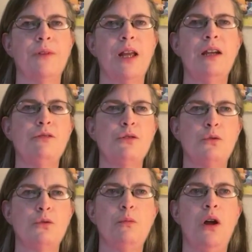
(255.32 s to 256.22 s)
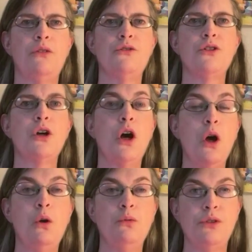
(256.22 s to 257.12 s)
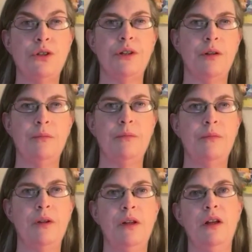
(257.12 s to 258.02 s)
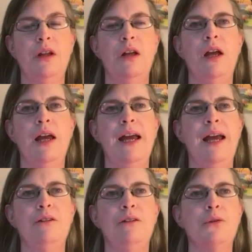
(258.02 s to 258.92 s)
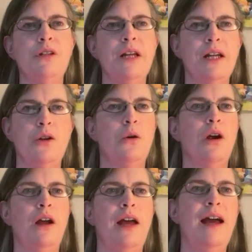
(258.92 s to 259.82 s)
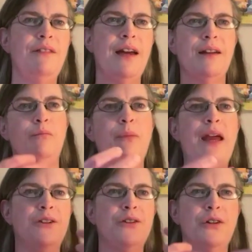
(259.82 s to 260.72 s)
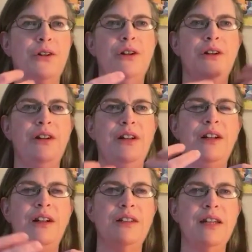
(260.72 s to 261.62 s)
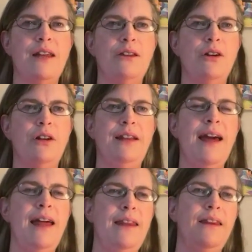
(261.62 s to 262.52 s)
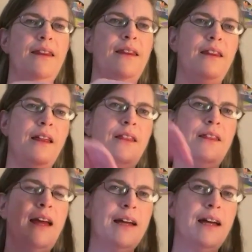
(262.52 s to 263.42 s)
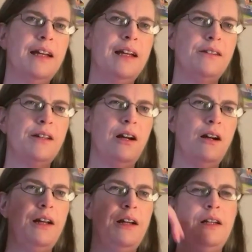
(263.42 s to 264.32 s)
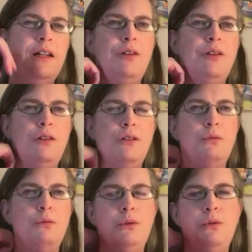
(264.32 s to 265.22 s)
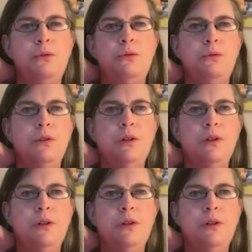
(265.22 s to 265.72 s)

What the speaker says: of screwball tone to them. And of course, Nick and Nora have that banter together, and that kind of gets carried even through